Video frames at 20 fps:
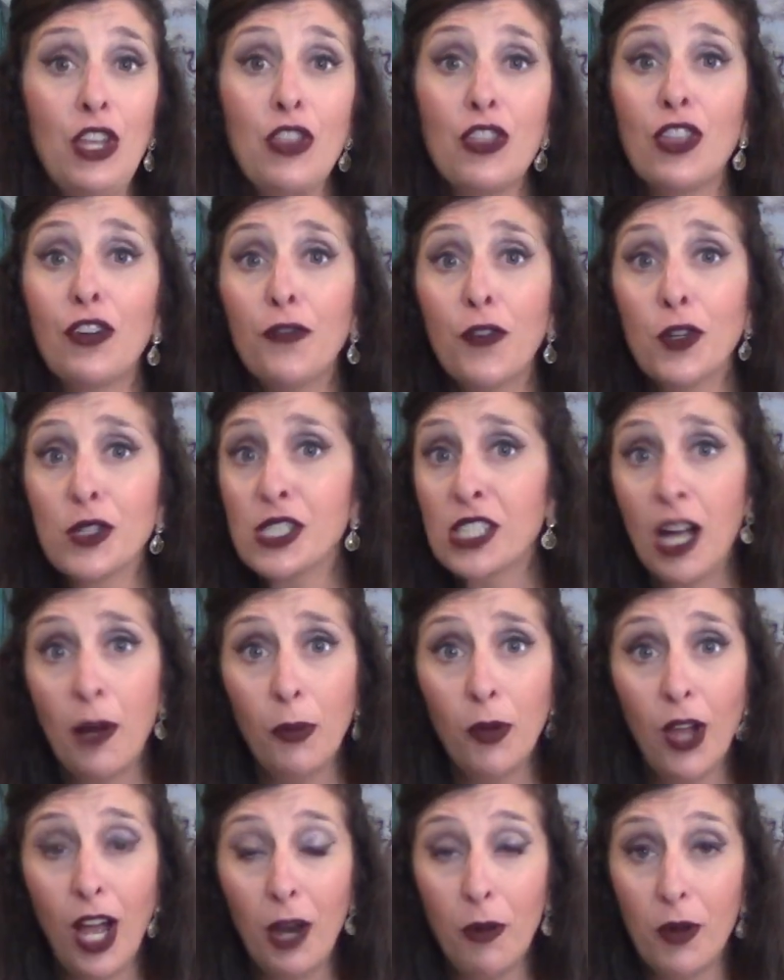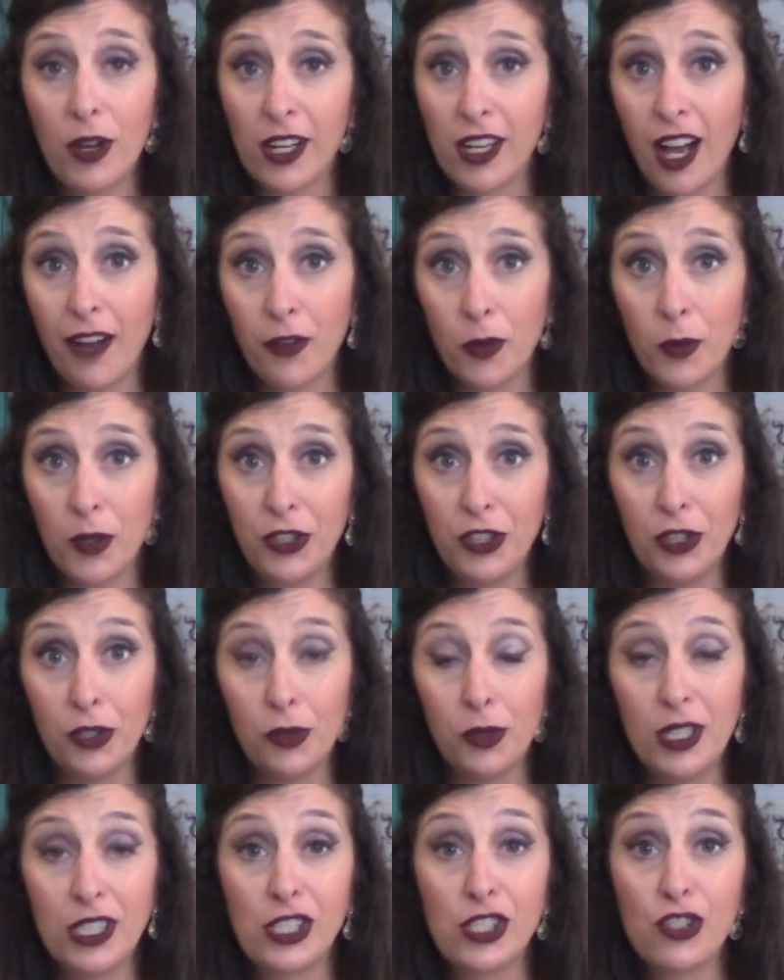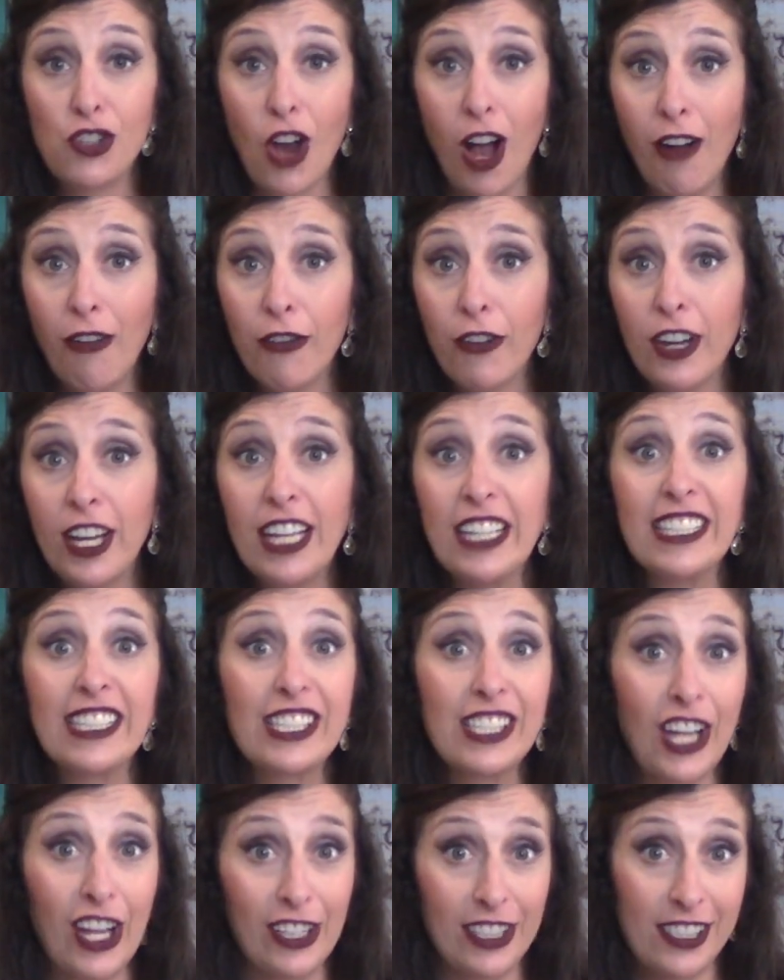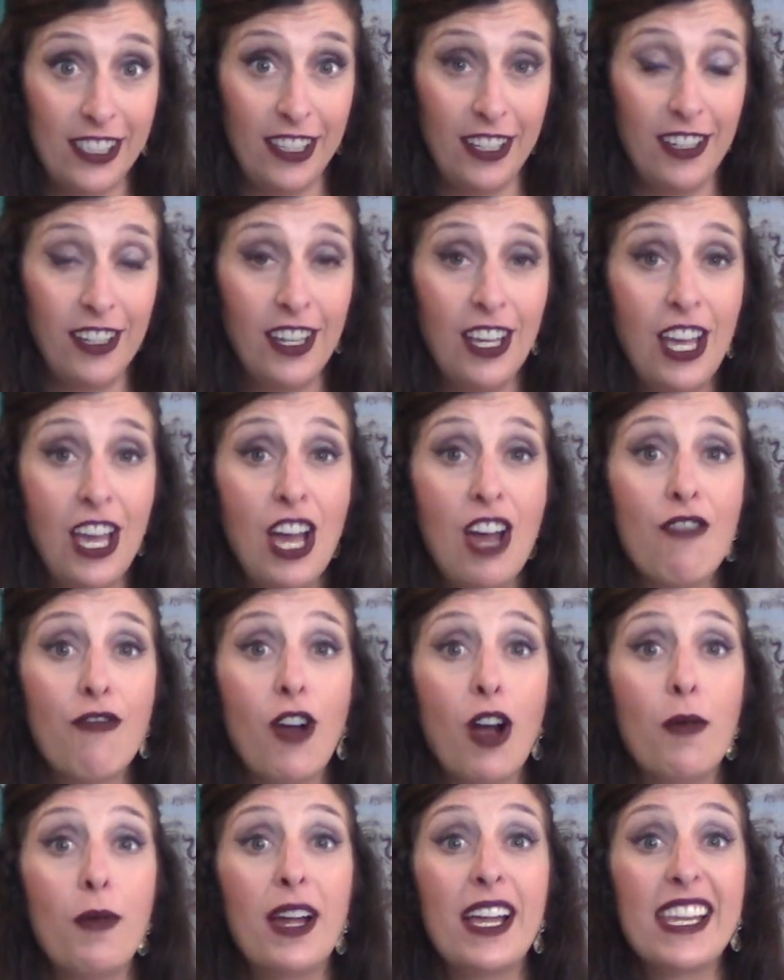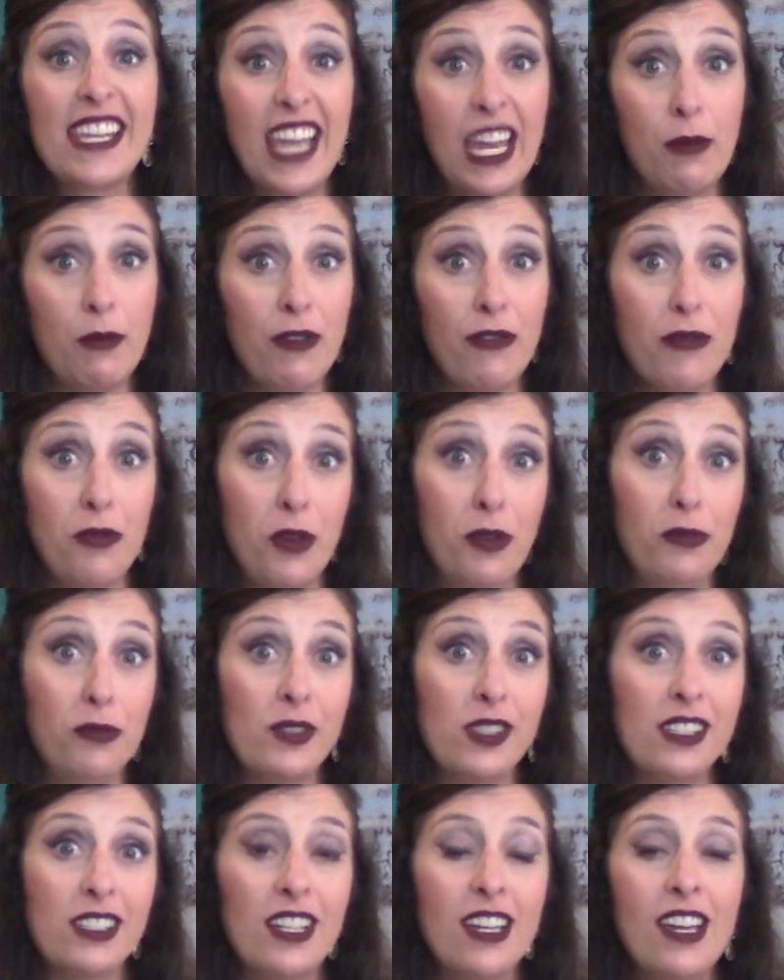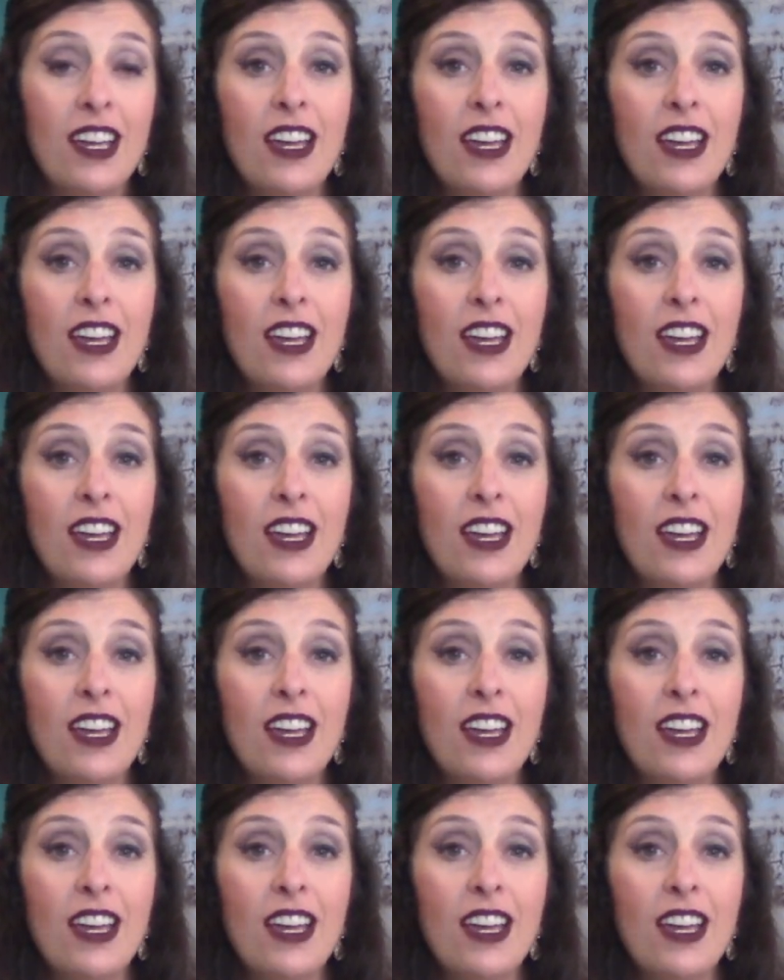The first couple I want to cover with you is Joffrey and Sansa from Game of Thrones.